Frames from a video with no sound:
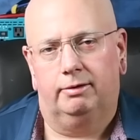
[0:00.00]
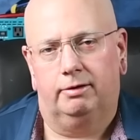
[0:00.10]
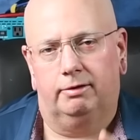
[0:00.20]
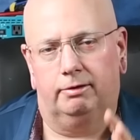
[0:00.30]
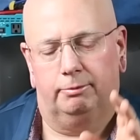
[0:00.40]

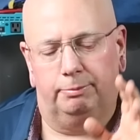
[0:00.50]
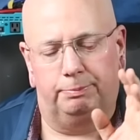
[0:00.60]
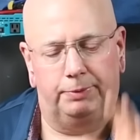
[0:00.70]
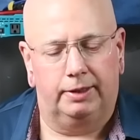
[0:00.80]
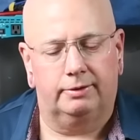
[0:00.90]
uh,
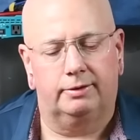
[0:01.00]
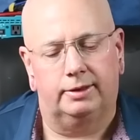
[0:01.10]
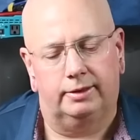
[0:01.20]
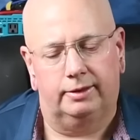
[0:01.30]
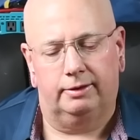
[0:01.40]
but
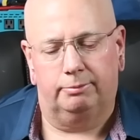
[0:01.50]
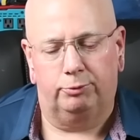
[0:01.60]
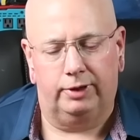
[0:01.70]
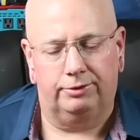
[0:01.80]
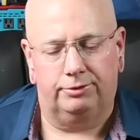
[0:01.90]
the uh,
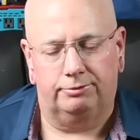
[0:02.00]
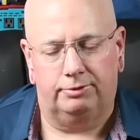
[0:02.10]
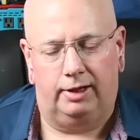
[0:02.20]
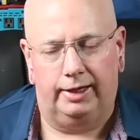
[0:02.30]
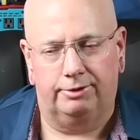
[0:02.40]
breath of
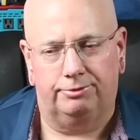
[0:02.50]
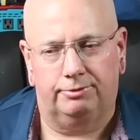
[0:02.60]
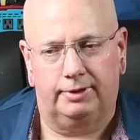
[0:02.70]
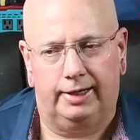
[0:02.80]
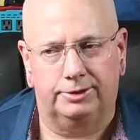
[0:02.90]
life,
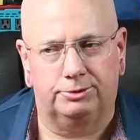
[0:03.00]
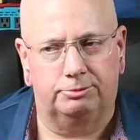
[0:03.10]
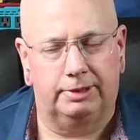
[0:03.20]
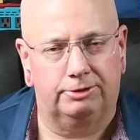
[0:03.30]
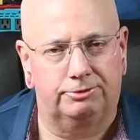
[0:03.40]
the actual
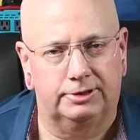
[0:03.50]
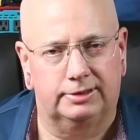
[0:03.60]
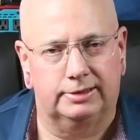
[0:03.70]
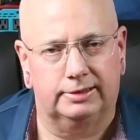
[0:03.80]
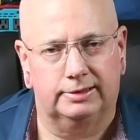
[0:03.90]

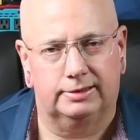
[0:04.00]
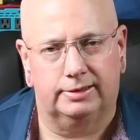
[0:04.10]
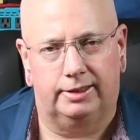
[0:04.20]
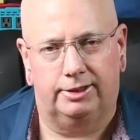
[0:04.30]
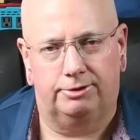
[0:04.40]

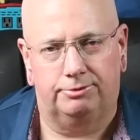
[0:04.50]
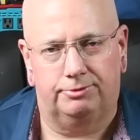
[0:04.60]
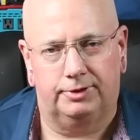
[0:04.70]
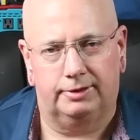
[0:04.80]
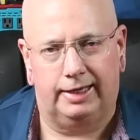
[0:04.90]
metaphysics
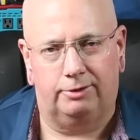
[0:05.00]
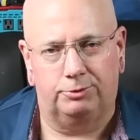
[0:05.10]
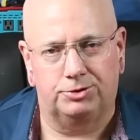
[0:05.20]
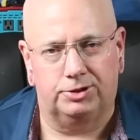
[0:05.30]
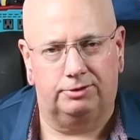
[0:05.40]
of uh, that
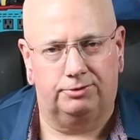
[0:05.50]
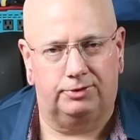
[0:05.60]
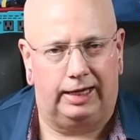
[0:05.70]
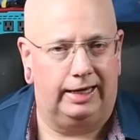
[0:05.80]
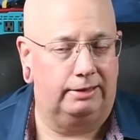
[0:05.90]
which
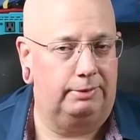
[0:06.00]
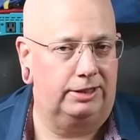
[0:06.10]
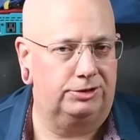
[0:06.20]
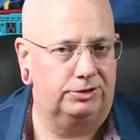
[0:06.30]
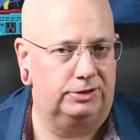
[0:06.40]
gives
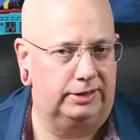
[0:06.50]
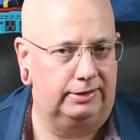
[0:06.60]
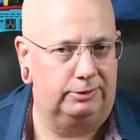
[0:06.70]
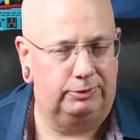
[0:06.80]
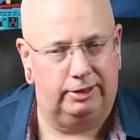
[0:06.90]
animation to
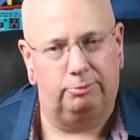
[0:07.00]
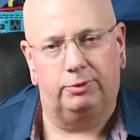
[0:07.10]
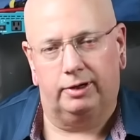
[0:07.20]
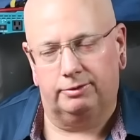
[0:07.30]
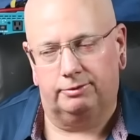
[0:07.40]
anything. Without
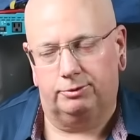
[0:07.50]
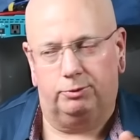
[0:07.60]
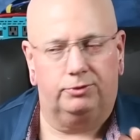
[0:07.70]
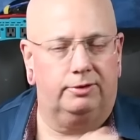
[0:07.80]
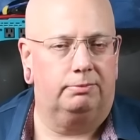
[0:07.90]
breath, of
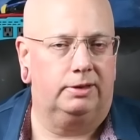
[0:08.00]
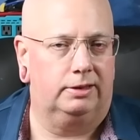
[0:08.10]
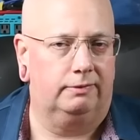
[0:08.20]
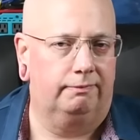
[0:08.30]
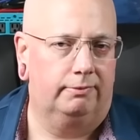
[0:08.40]
course,
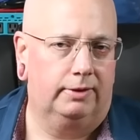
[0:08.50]
something